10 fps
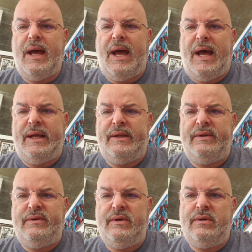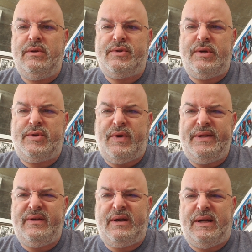and you should try
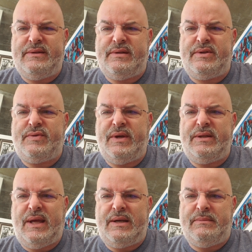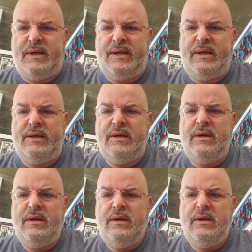to concentrate that money
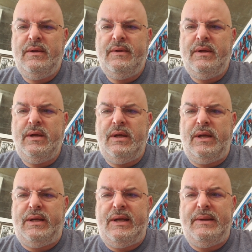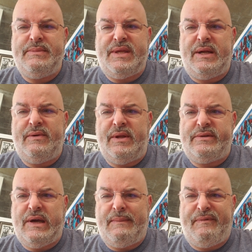in names that are in the
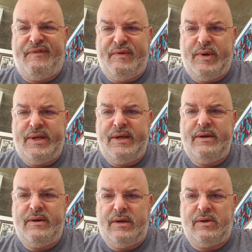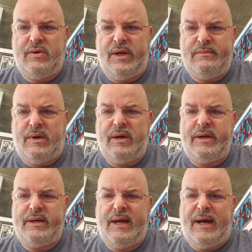top 40 on
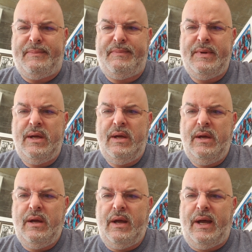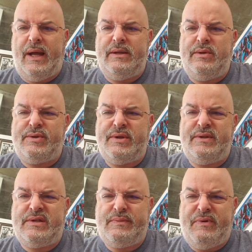CoinMarketCap, and you
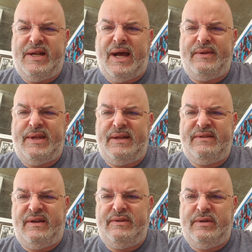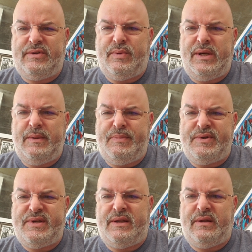should spread out that 10 to
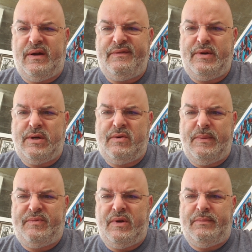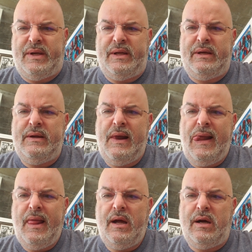20% of your crypto money
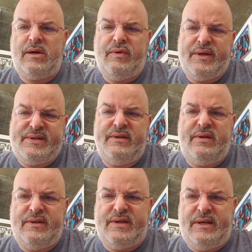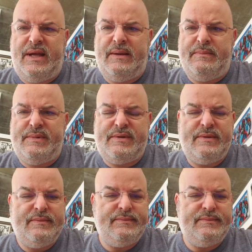across a dozen names.